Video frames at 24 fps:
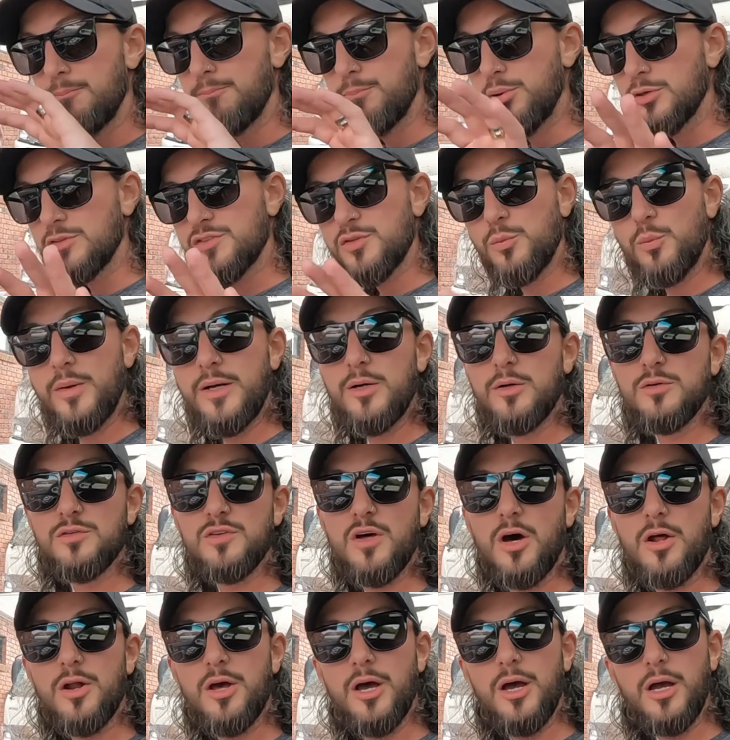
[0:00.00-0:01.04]
put some wheels
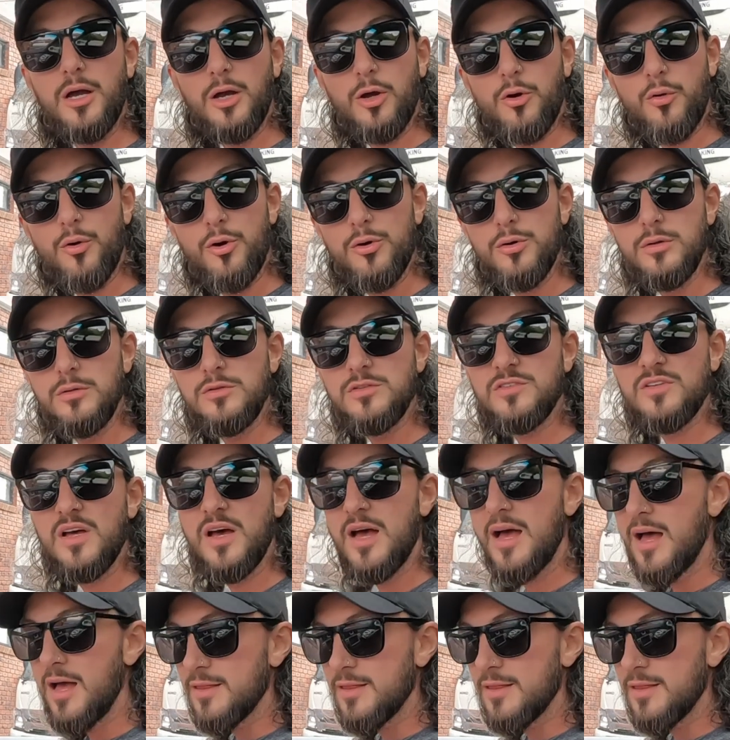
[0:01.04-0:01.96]
on it and cruise,